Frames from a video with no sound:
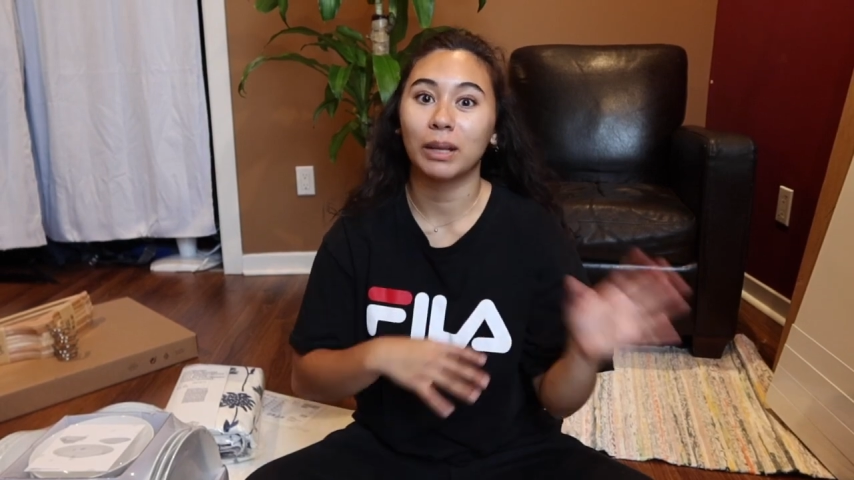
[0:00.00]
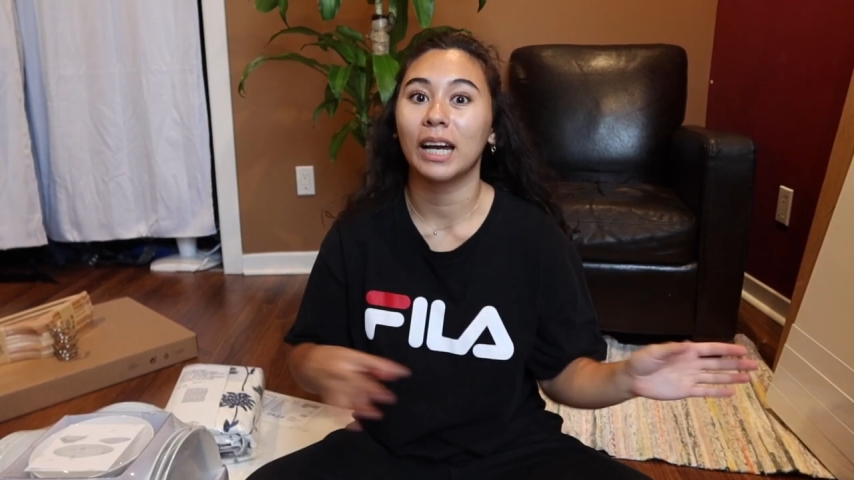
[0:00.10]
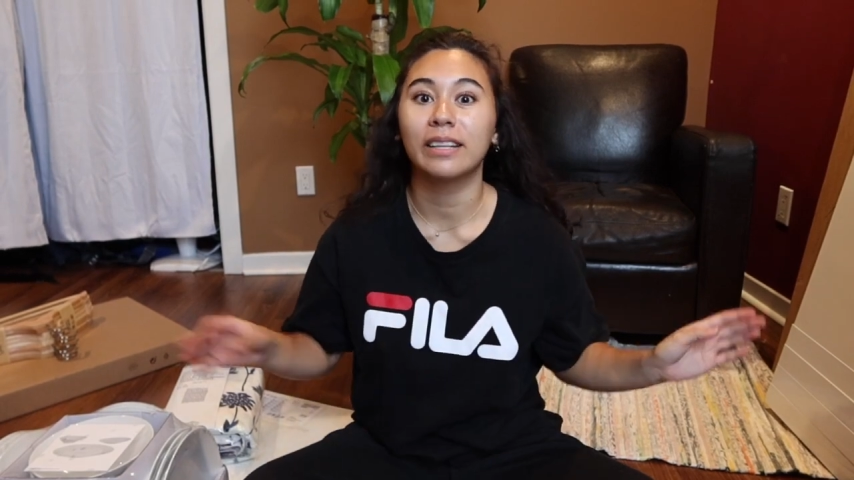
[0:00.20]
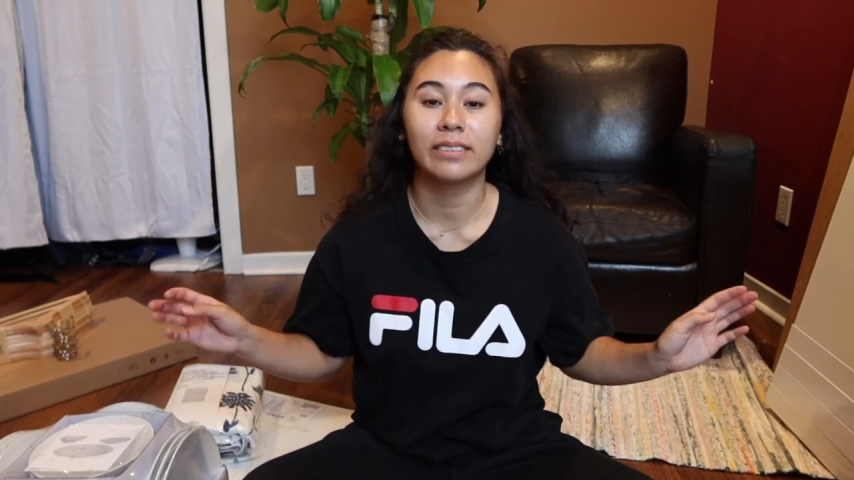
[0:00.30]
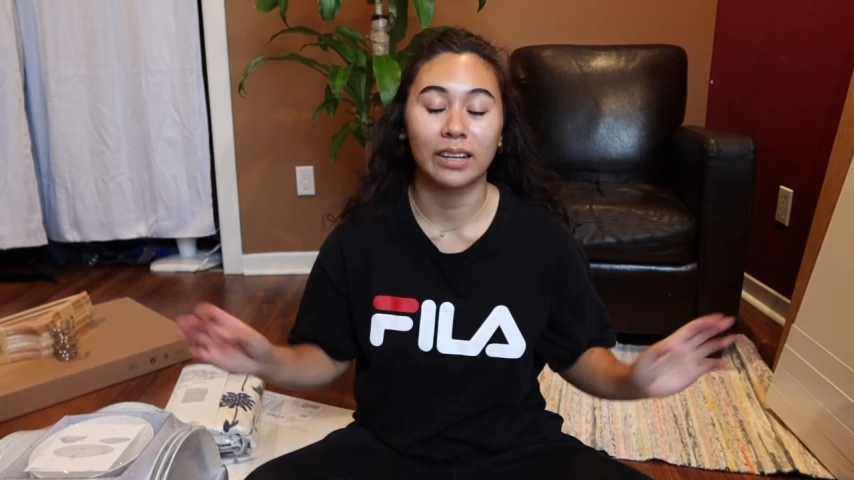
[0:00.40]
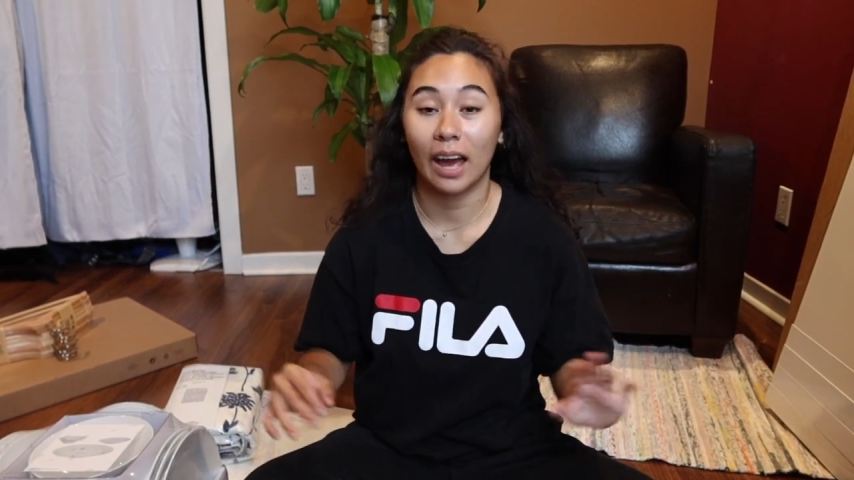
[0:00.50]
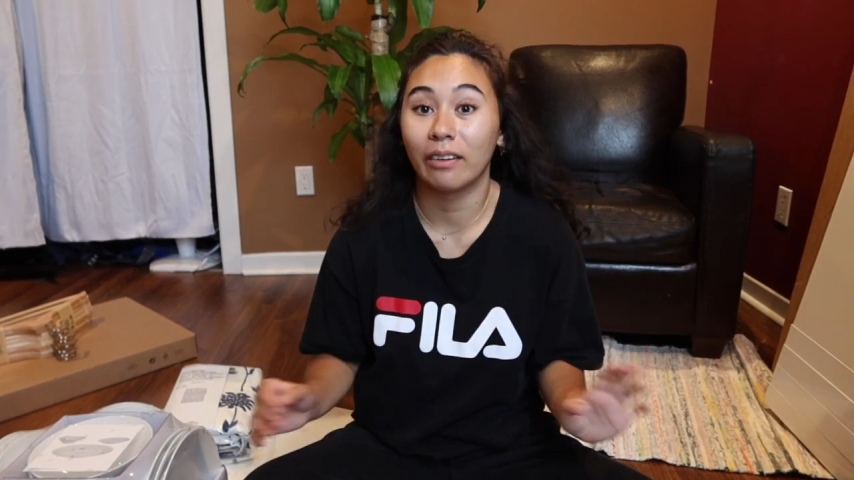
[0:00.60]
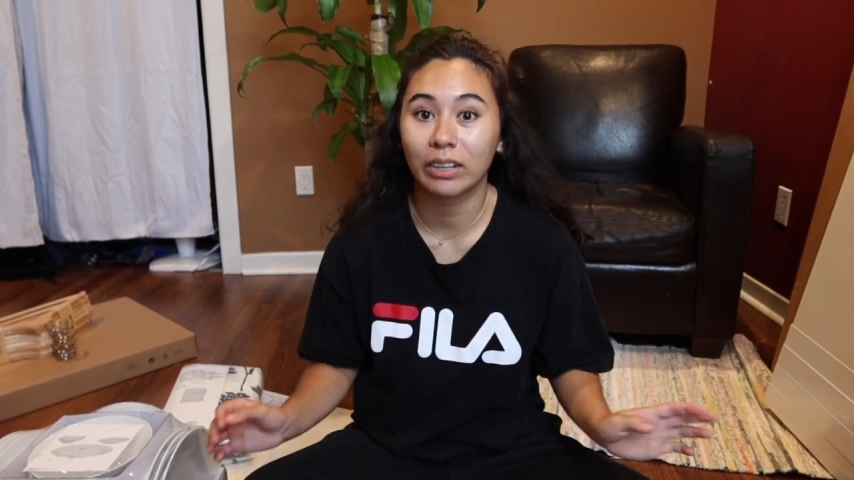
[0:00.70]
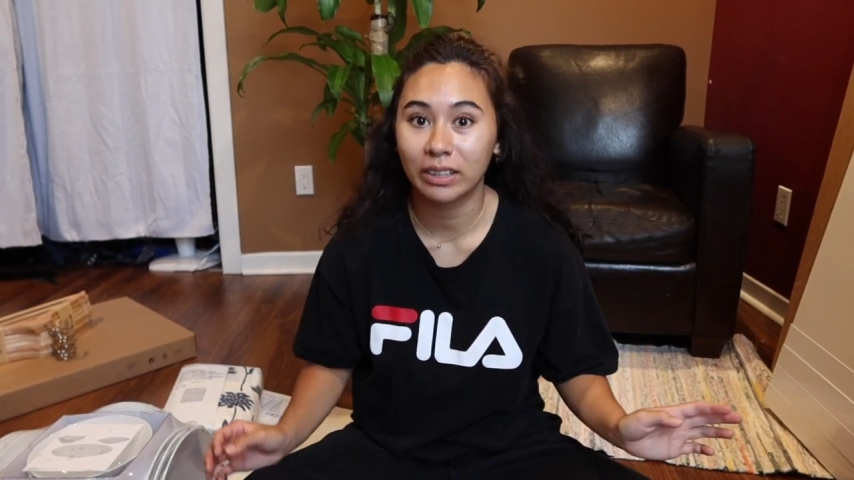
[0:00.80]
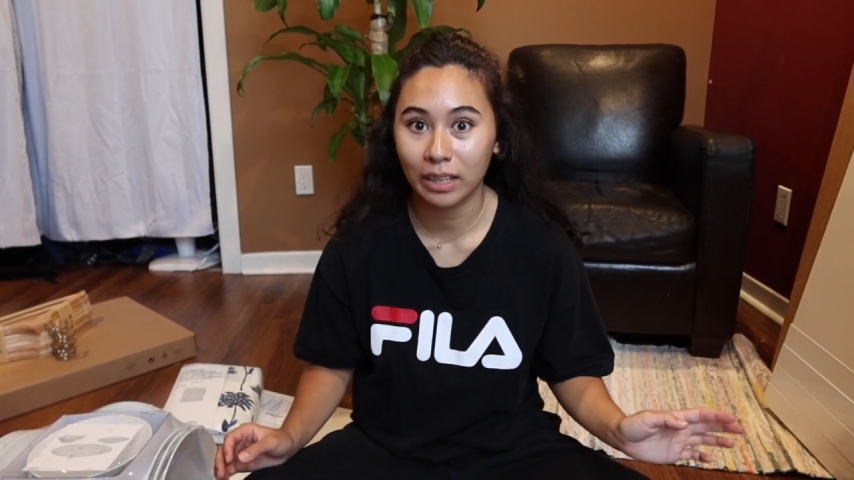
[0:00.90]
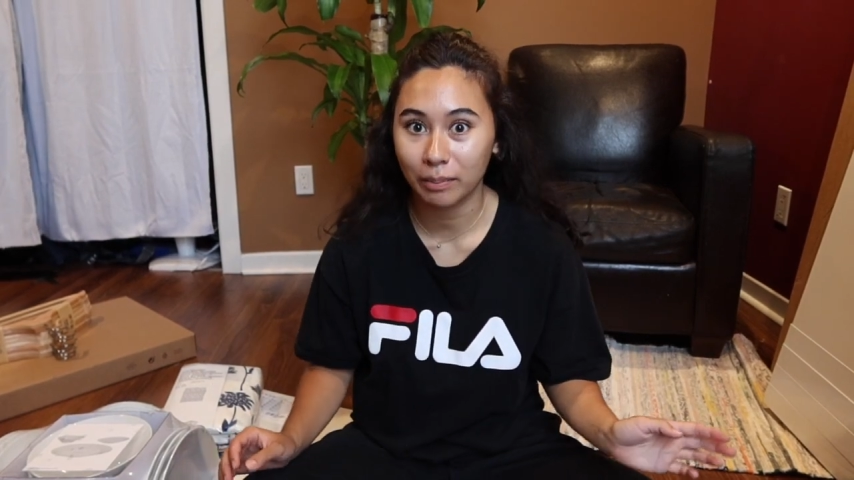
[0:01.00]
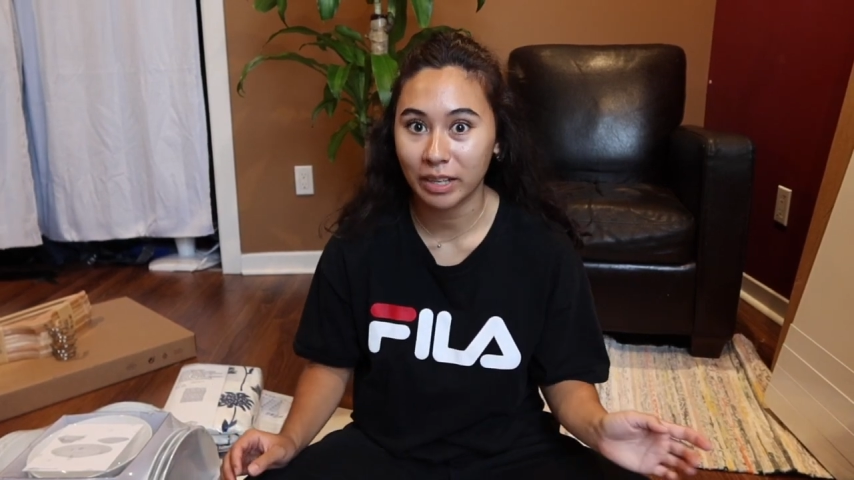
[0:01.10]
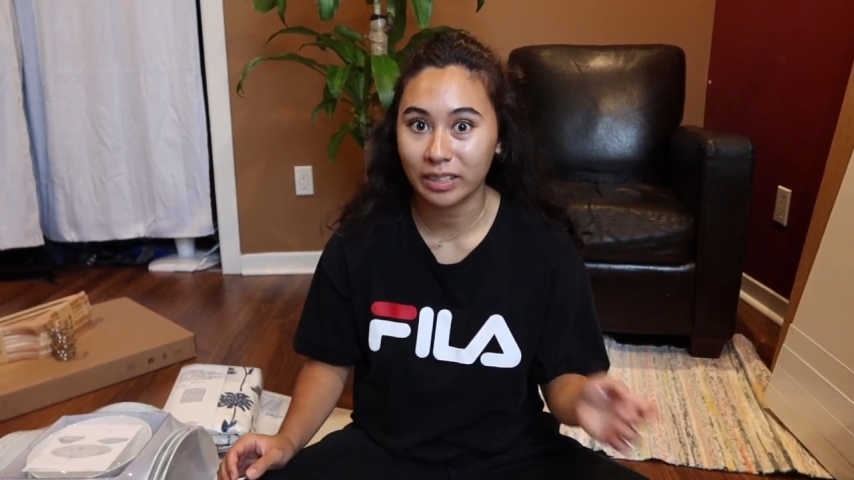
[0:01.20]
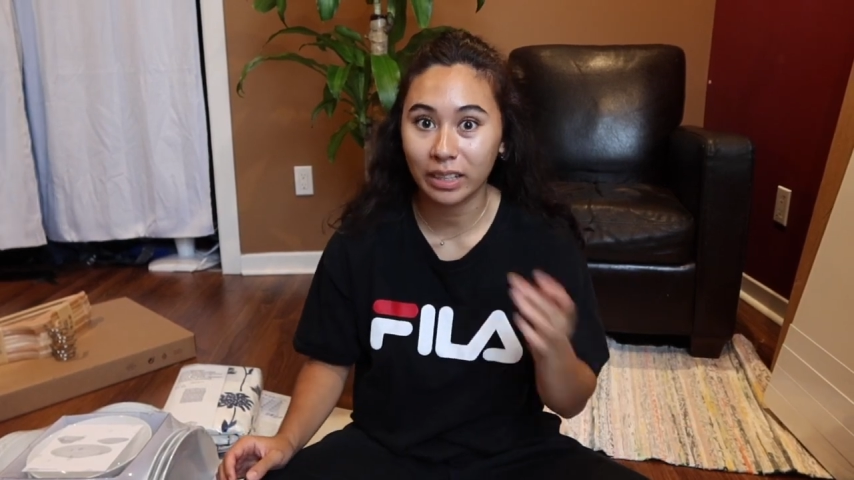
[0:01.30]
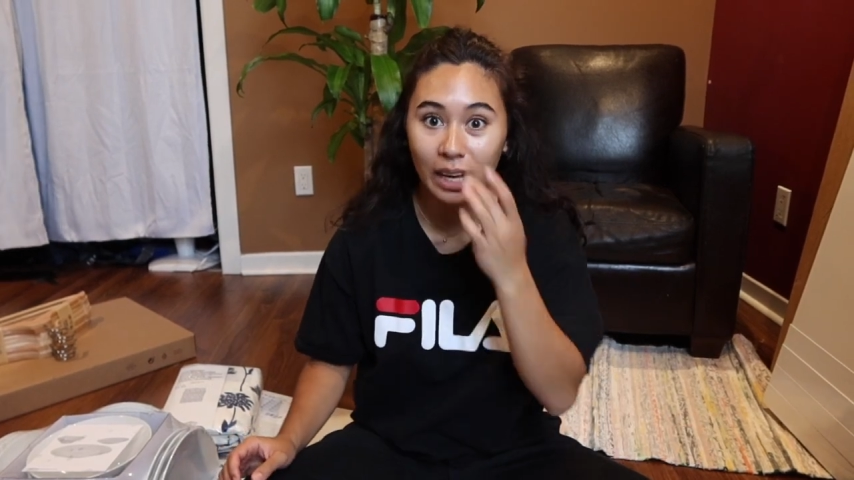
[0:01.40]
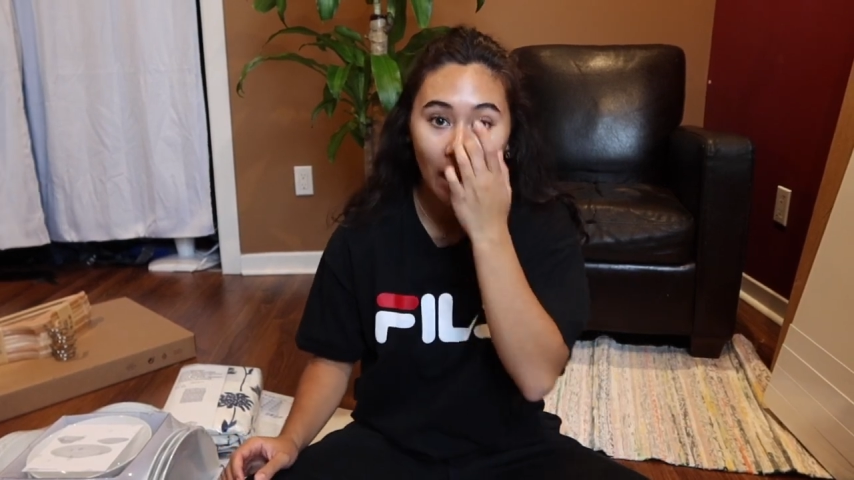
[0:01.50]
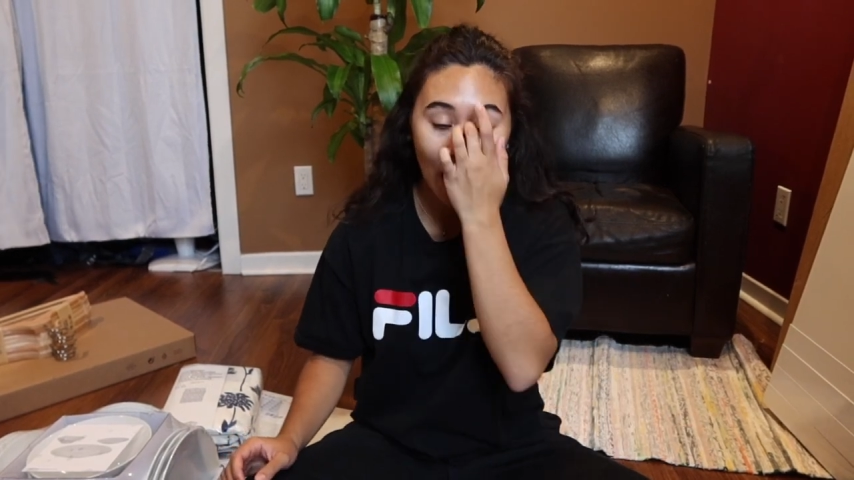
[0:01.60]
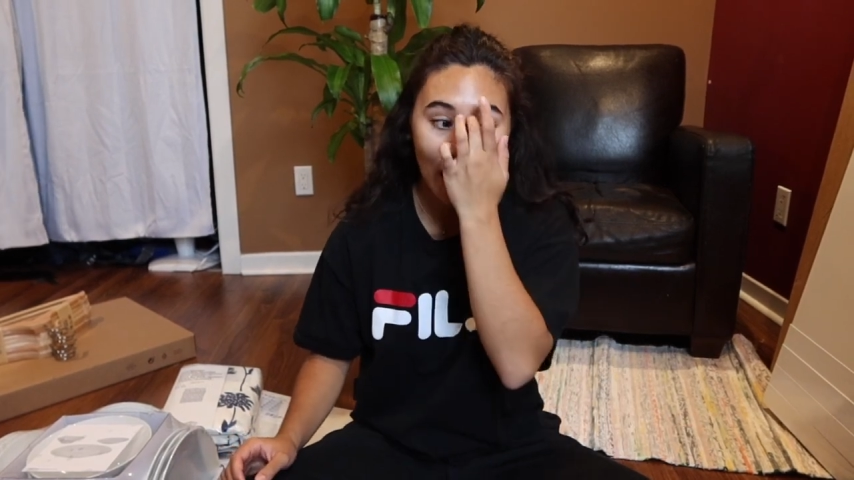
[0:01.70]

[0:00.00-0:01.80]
plates and everything basically,